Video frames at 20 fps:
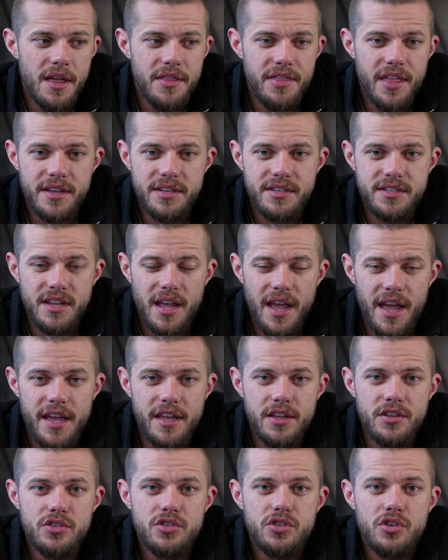This
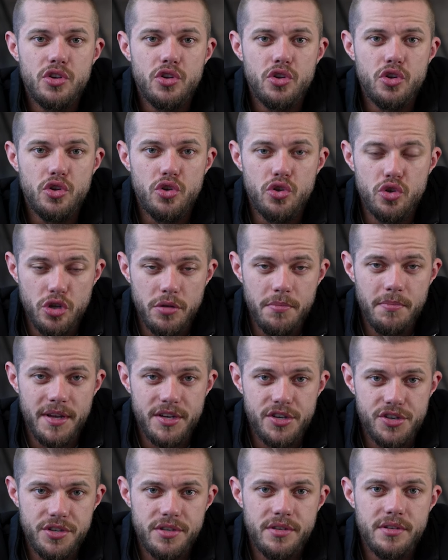is your
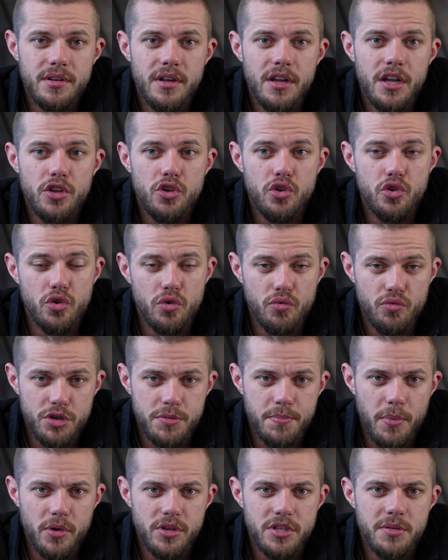mission and your
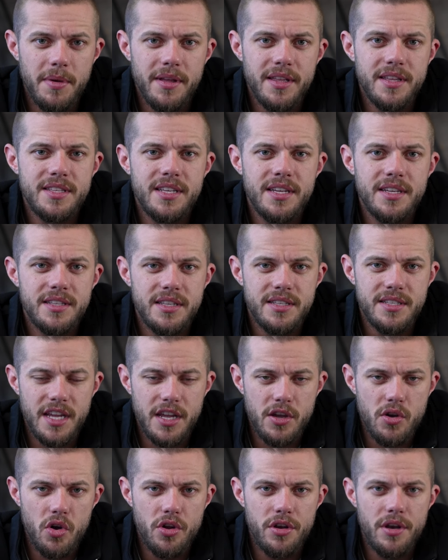responsibility to
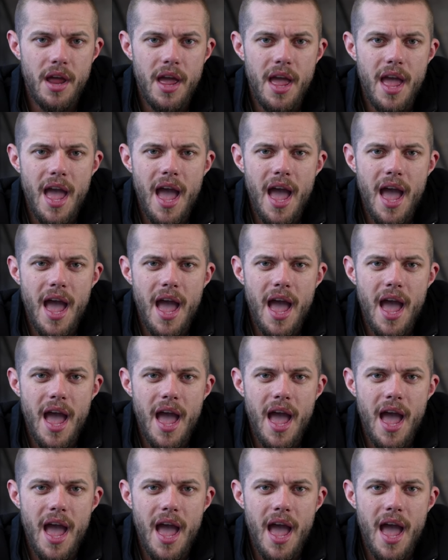take on.